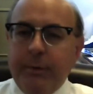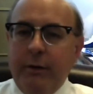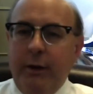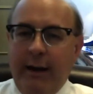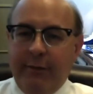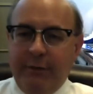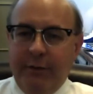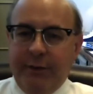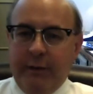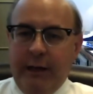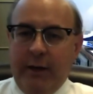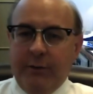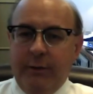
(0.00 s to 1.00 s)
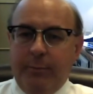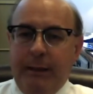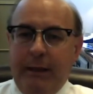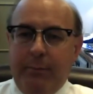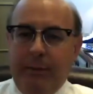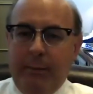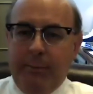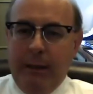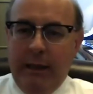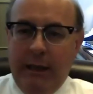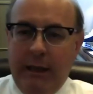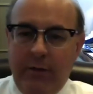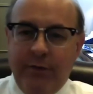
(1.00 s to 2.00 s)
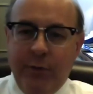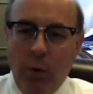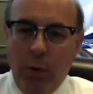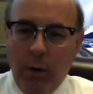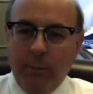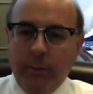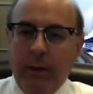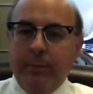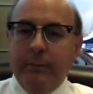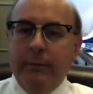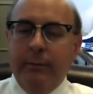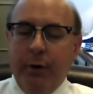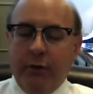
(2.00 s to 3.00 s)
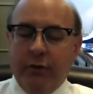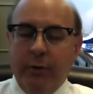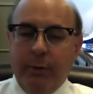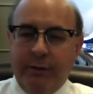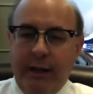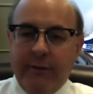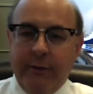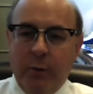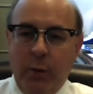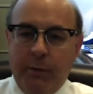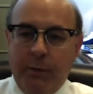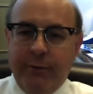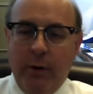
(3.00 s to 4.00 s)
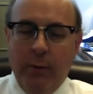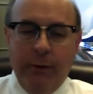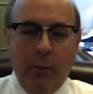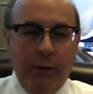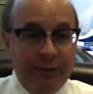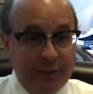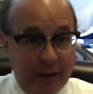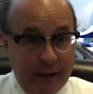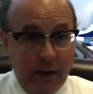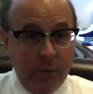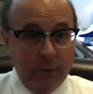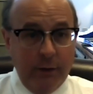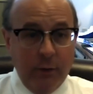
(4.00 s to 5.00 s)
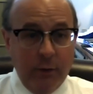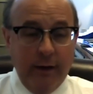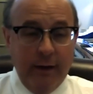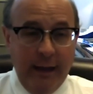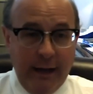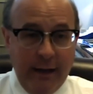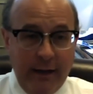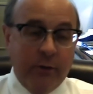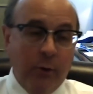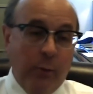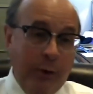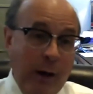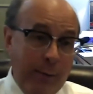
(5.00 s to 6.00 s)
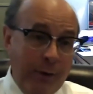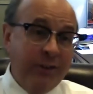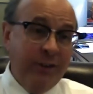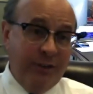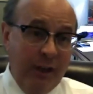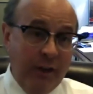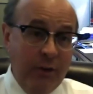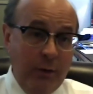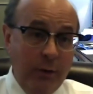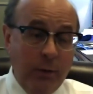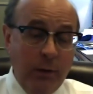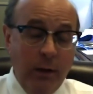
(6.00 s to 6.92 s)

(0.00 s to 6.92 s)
You have to fill out the PPPE form, the personal protective equipment form that we've sent out in order to get it, so we know how much to send you.